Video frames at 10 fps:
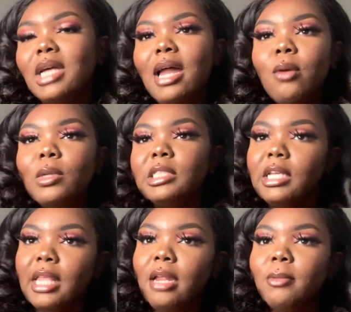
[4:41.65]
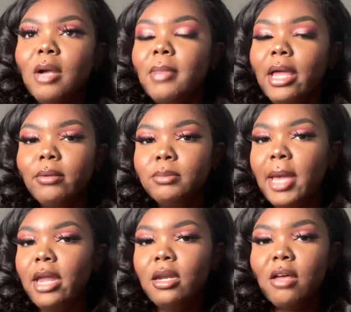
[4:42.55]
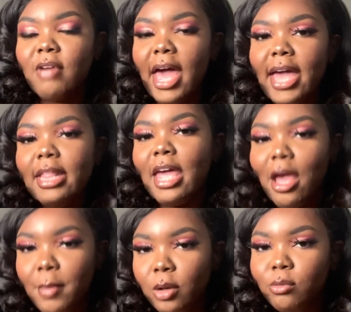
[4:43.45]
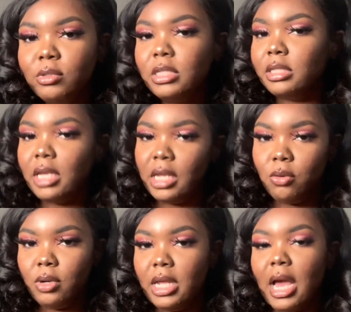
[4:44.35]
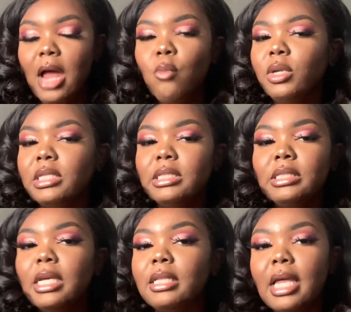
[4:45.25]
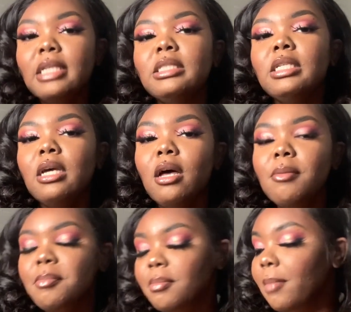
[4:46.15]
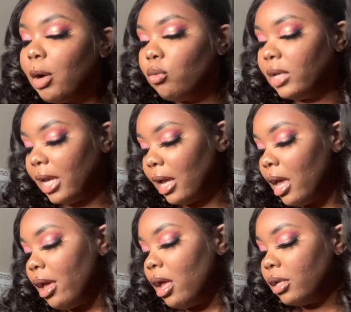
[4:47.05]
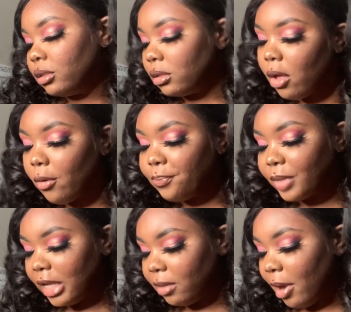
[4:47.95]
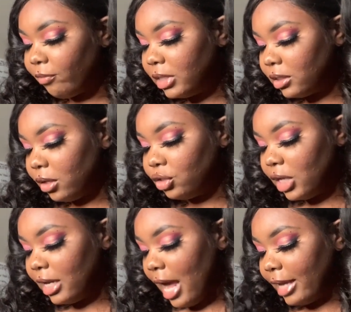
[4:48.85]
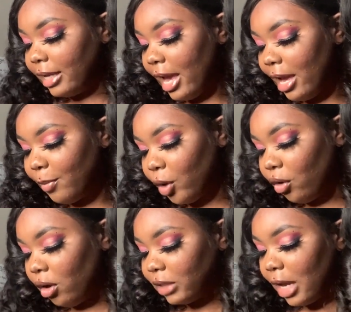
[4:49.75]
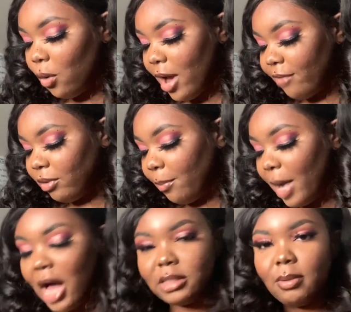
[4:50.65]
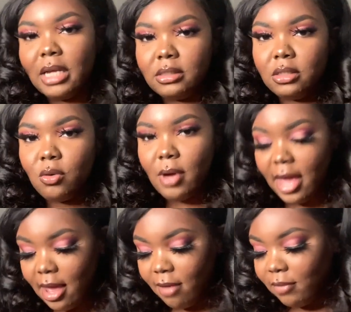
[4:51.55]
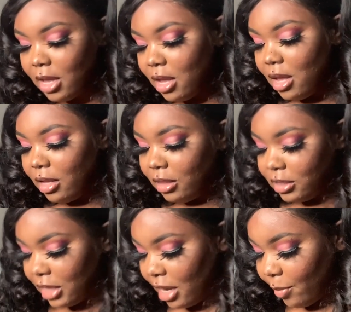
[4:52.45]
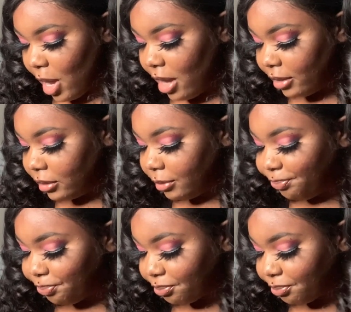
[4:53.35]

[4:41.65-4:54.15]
I didn't want to stick that up there. I'm like, it was bad enough I had to have my coochie sitting on it. I don't want to stick that shit up my coochie. So I did my research and I came across, I don't have the box, but I still have the tampons.